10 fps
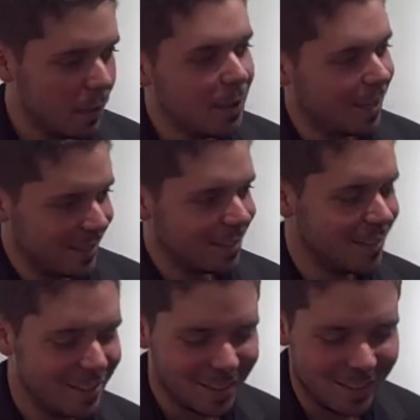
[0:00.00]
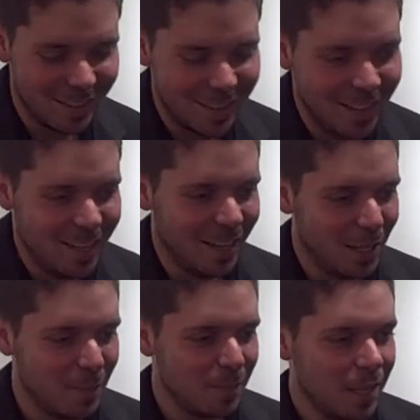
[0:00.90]
so, yeah, sorry.
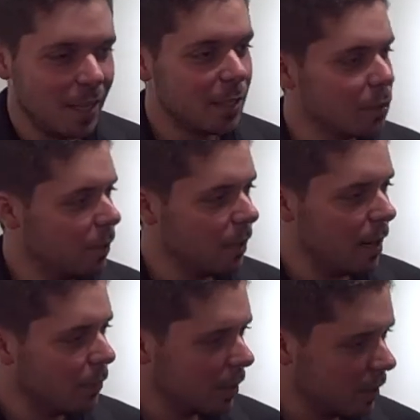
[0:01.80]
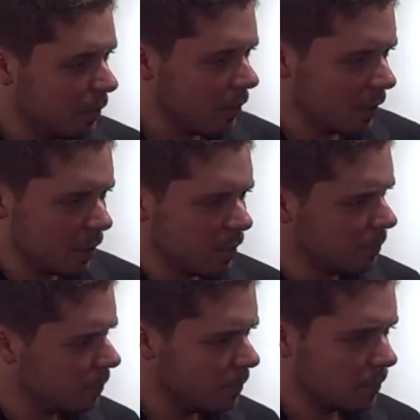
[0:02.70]
Yeah. So I mean, everything
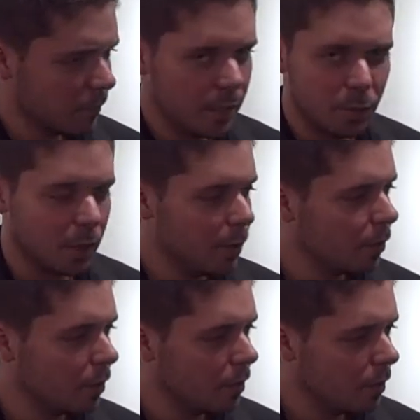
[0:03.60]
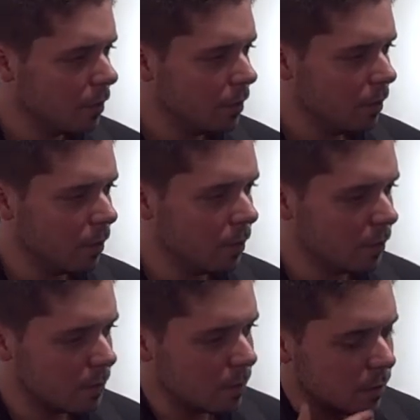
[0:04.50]
is relatable. You know,
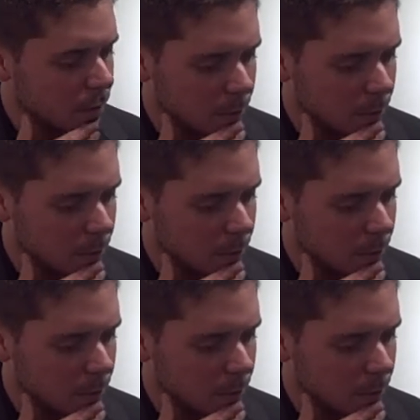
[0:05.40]
it doesn't.